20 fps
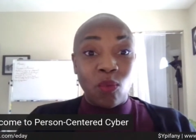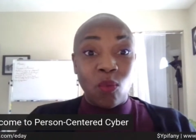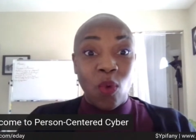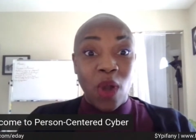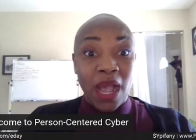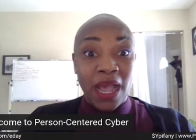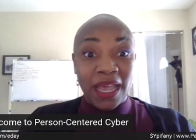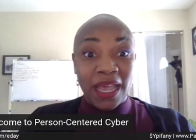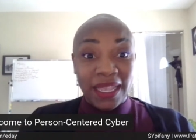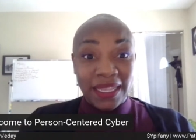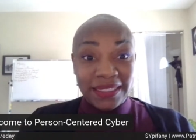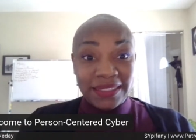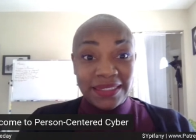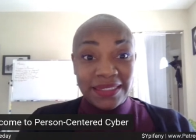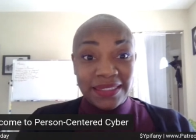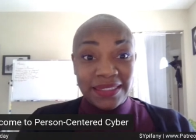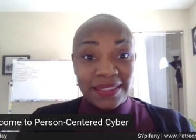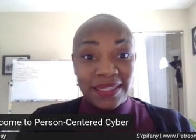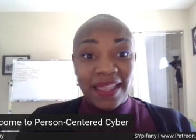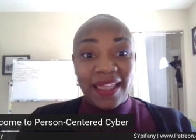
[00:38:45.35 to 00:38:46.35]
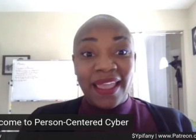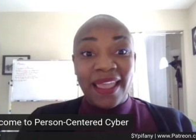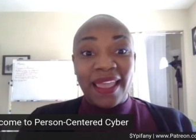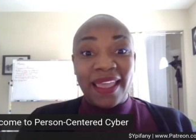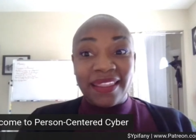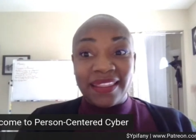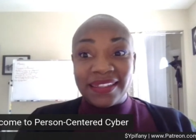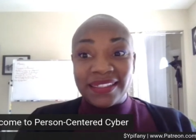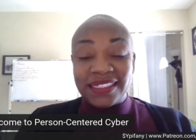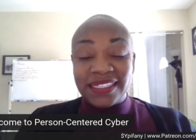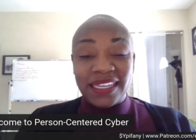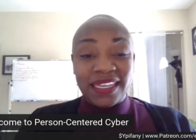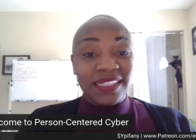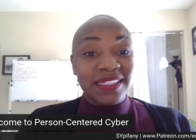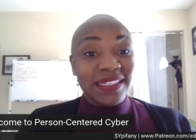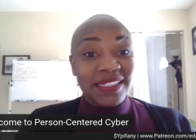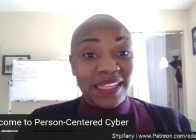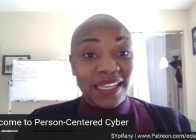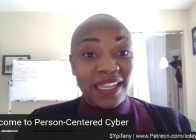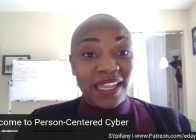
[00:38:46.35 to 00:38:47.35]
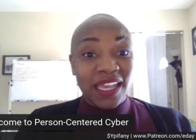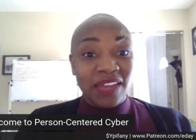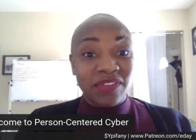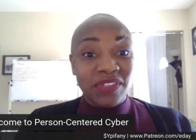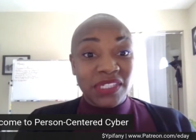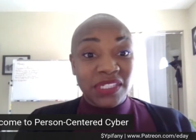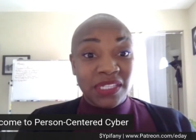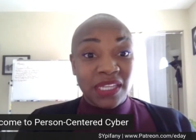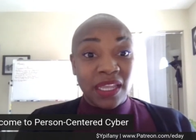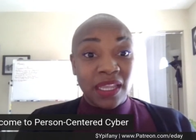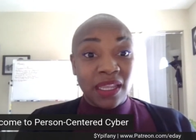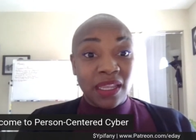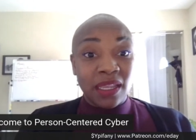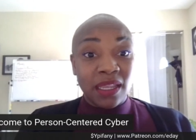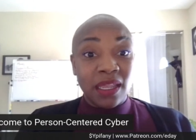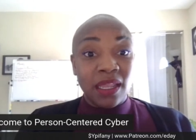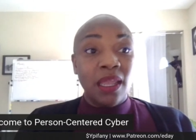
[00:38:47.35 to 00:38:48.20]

wines and the tests they have to take.